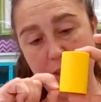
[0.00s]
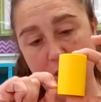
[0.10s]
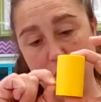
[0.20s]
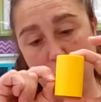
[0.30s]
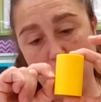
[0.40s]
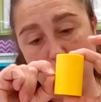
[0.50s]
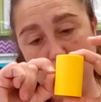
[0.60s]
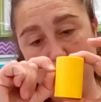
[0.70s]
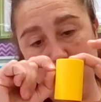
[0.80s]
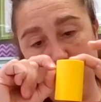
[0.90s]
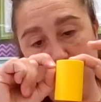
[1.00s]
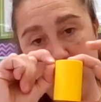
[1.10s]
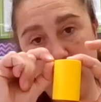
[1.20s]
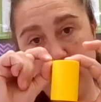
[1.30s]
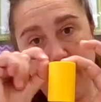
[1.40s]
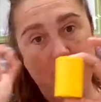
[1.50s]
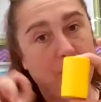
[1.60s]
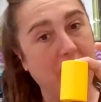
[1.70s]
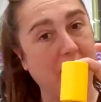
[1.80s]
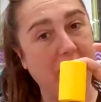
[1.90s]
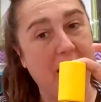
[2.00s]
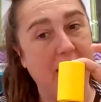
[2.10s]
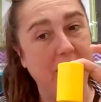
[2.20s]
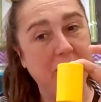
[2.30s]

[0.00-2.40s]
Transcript: just drug it up like that.